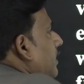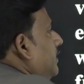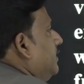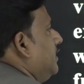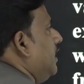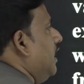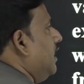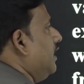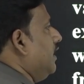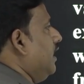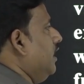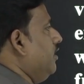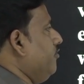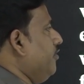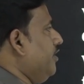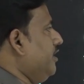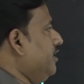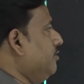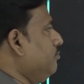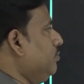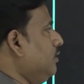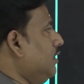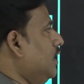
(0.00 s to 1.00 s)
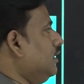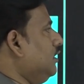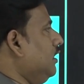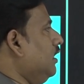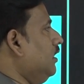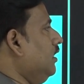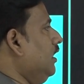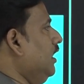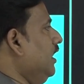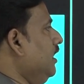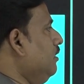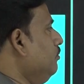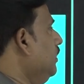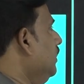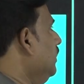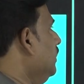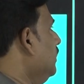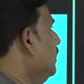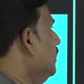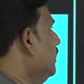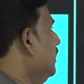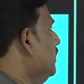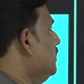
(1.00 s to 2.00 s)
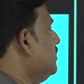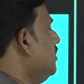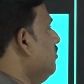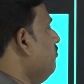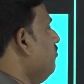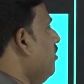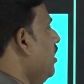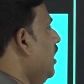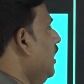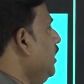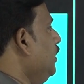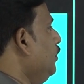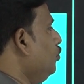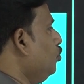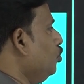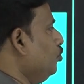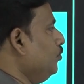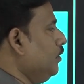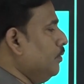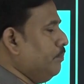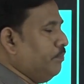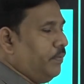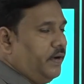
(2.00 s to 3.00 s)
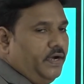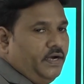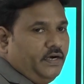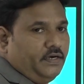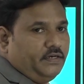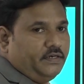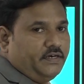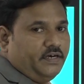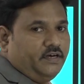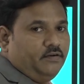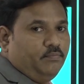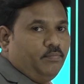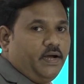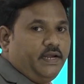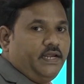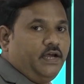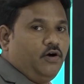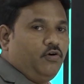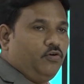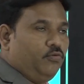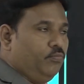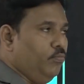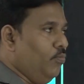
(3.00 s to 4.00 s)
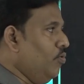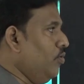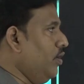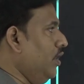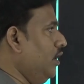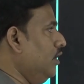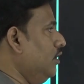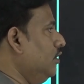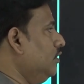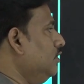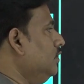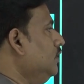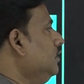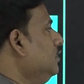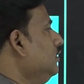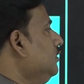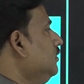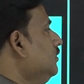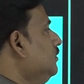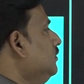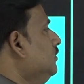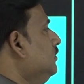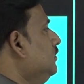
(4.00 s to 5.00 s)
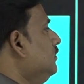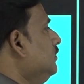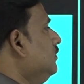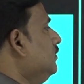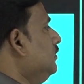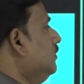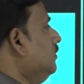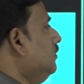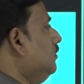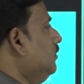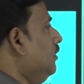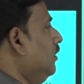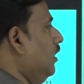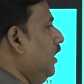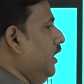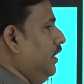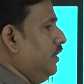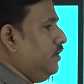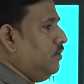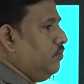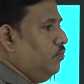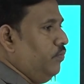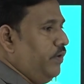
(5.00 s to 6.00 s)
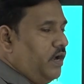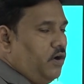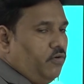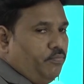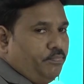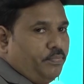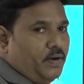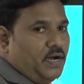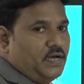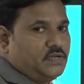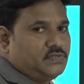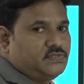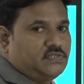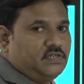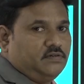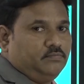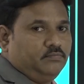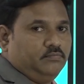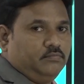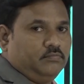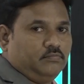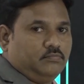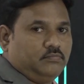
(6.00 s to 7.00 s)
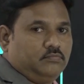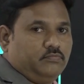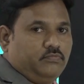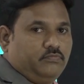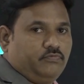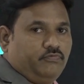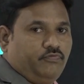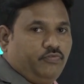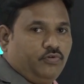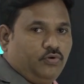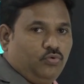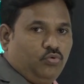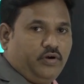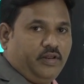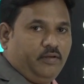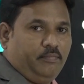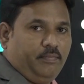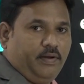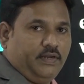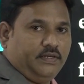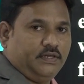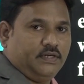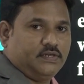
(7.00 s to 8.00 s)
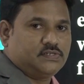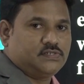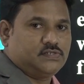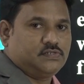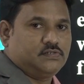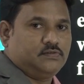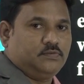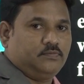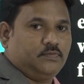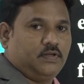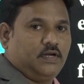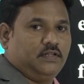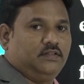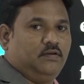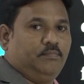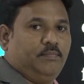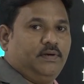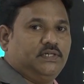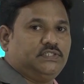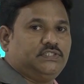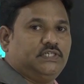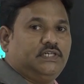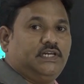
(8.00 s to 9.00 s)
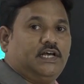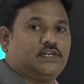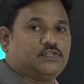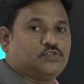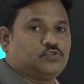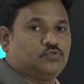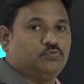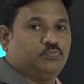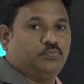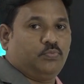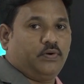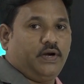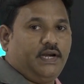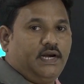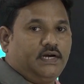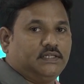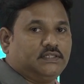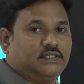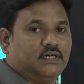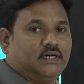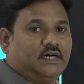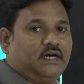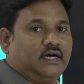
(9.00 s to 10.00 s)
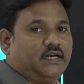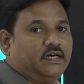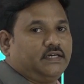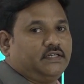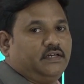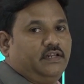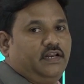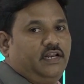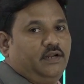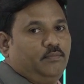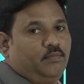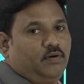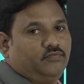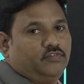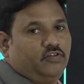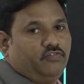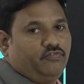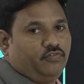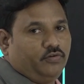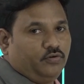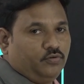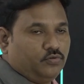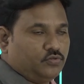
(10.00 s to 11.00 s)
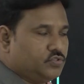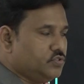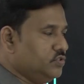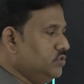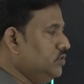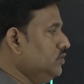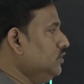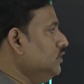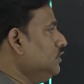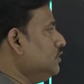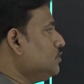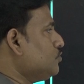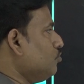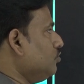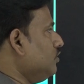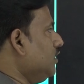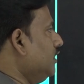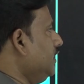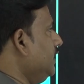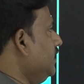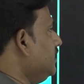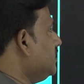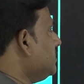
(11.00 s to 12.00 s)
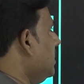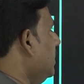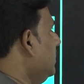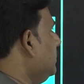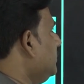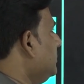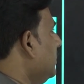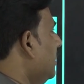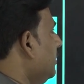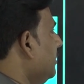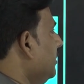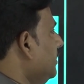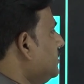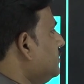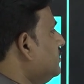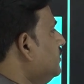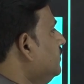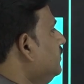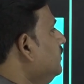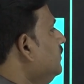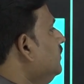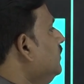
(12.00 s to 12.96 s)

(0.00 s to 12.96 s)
A target variable or the label is the value to be predicted by our model. Like we have passed some fruit images and the machine has to predict the correct name of the fruit. So that is called target.